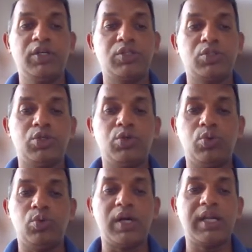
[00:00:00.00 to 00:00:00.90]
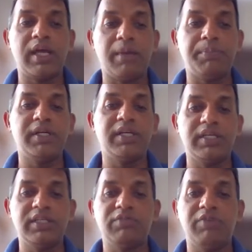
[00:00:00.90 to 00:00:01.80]
So what
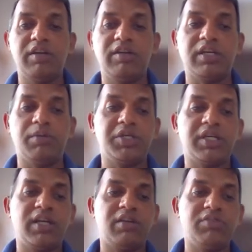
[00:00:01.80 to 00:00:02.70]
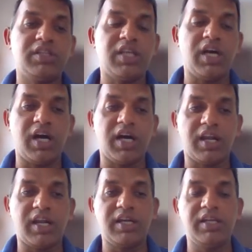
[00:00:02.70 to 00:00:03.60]
happened is, when we communicate with the
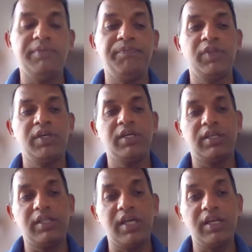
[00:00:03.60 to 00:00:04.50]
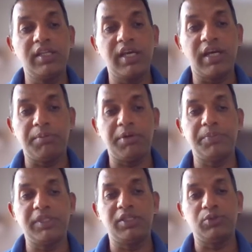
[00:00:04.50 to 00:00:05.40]
R&D, then they come up
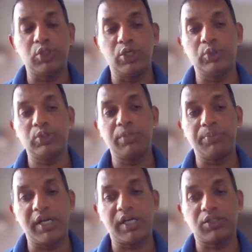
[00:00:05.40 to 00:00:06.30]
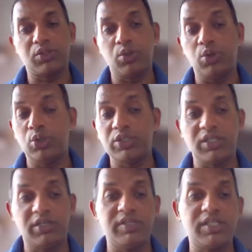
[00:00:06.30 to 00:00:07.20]
with new solution, product or
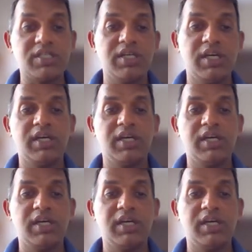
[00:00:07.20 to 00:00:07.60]
services.